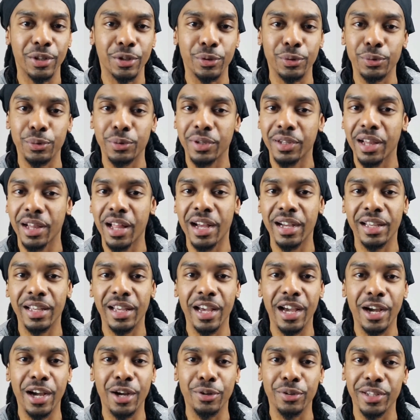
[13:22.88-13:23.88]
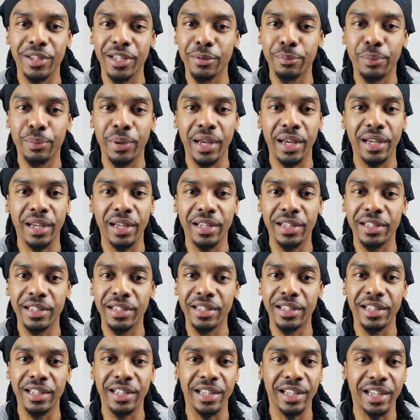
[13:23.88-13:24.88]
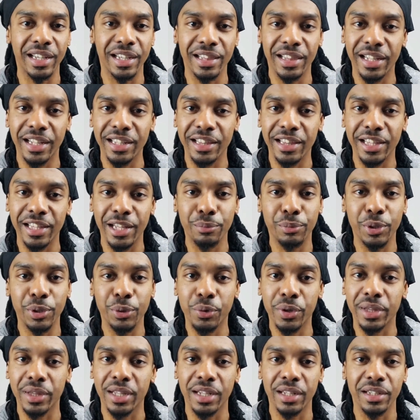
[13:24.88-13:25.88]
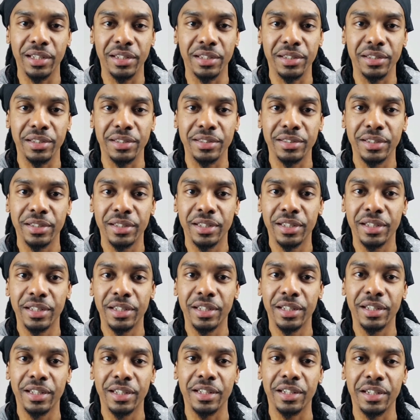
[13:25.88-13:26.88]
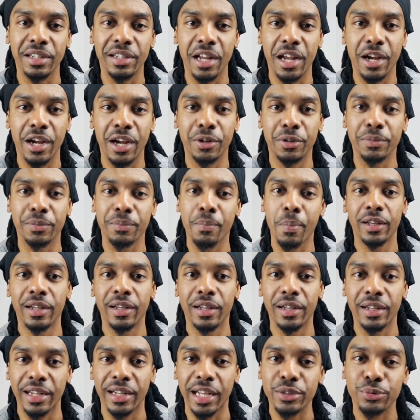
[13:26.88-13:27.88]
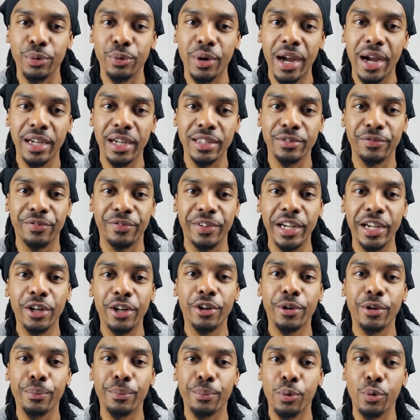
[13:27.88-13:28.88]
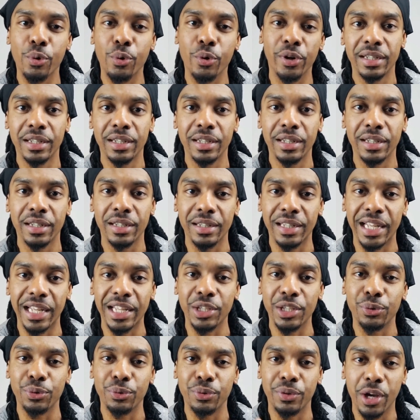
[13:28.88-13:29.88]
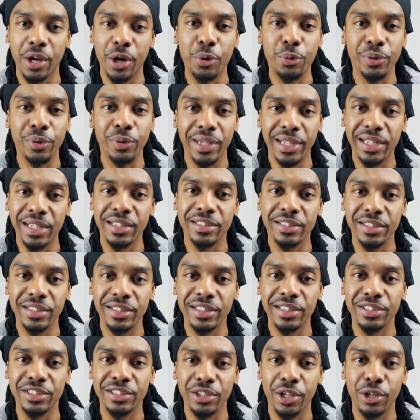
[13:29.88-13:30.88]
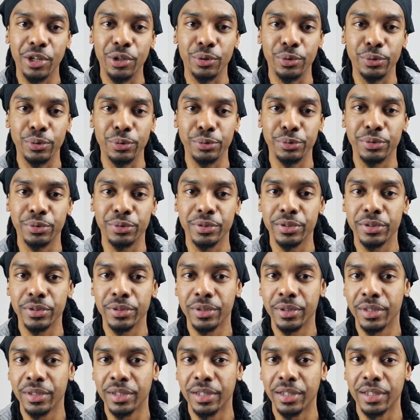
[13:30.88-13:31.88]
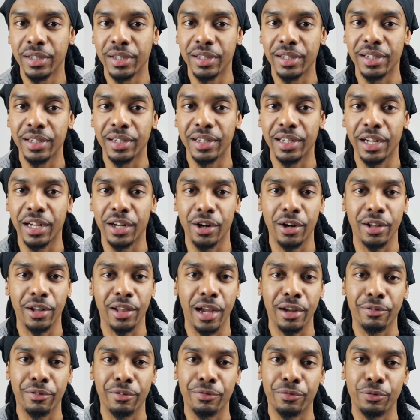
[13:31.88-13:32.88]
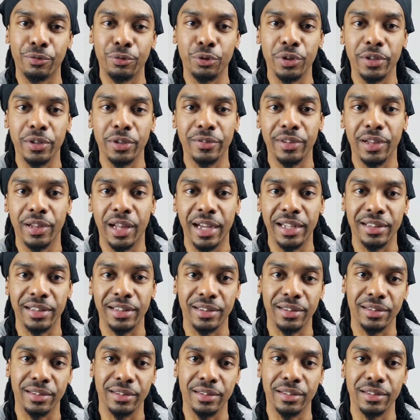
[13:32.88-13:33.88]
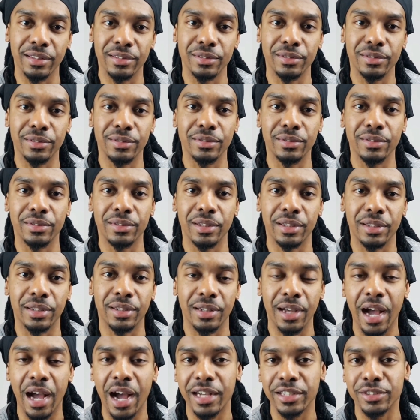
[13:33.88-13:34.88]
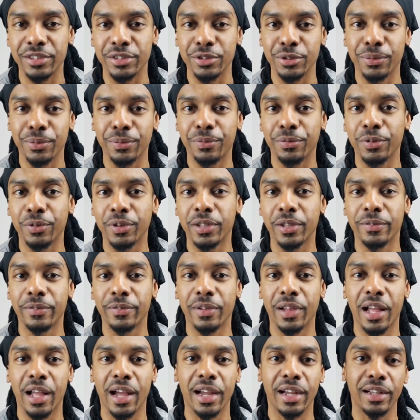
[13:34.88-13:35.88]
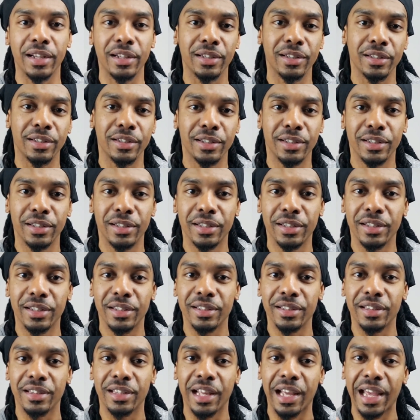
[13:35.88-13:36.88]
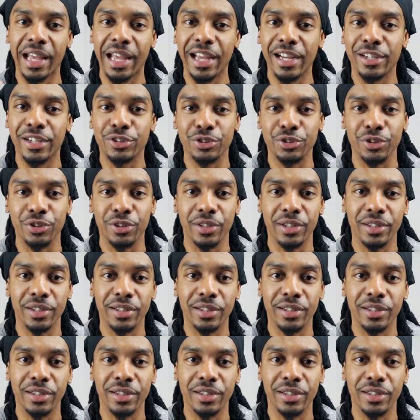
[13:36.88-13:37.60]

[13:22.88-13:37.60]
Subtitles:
clock out, get paid, and let that be what that is. Now, that's why it's very important that you don't get into these circles that are full of gossip, full of the extra,